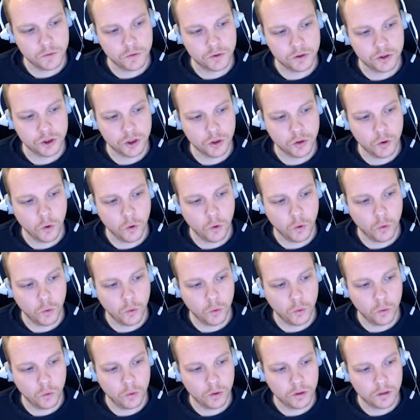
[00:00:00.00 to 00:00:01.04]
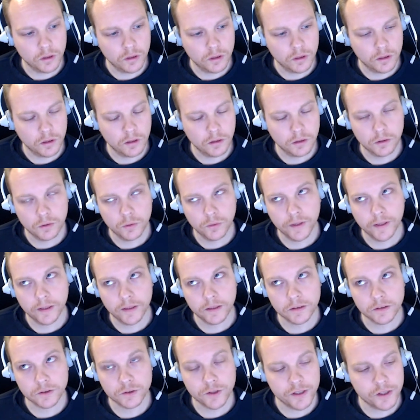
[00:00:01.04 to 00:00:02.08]
show, to get a
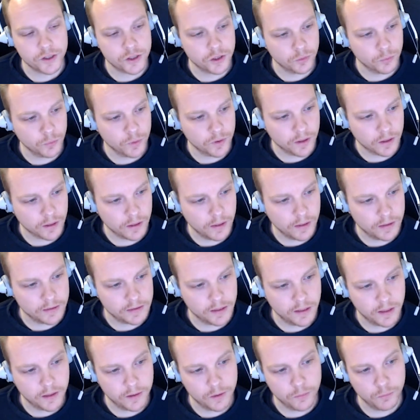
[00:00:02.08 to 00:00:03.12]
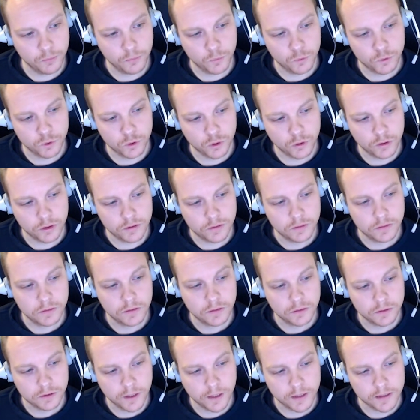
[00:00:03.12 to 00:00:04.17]
screenshot with the Selenium
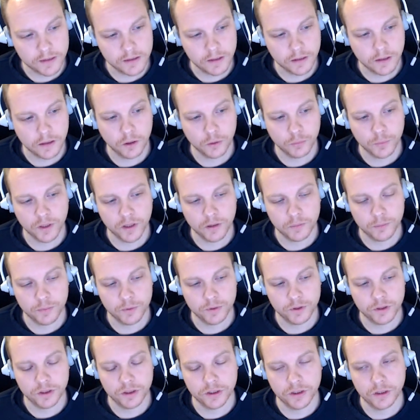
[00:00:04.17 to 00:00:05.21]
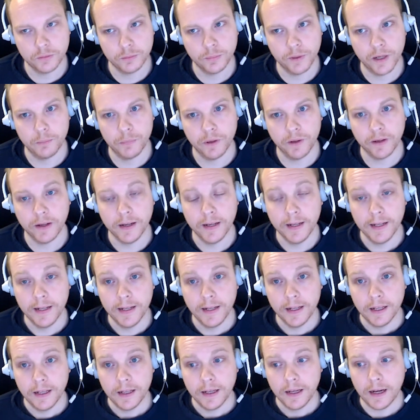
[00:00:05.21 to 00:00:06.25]
runs in Cloud Manager pipeline?
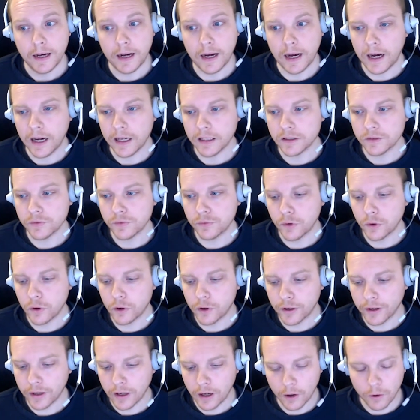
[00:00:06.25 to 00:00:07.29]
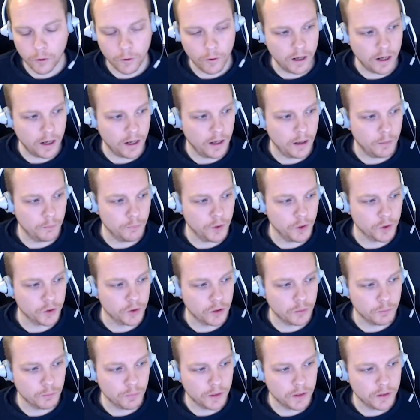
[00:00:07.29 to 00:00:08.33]
As for now, I'm not
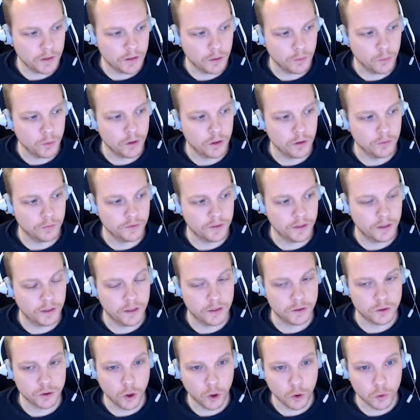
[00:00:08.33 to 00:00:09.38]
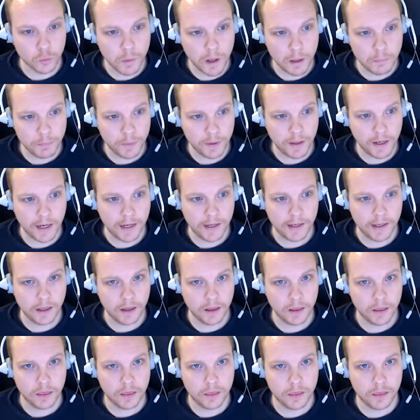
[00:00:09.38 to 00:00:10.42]
completely aware of the roadmap. I
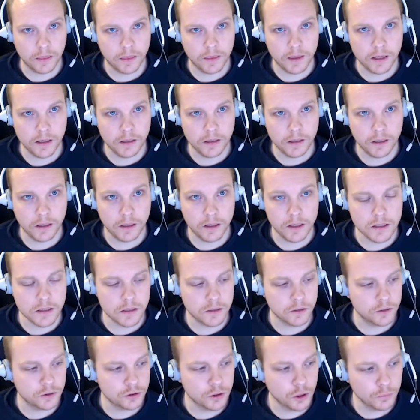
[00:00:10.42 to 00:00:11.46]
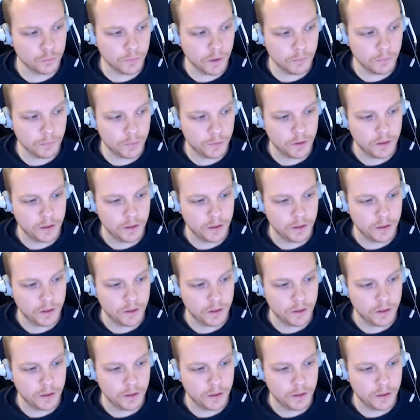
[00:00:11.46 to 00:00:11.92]
think it is on the roadmap,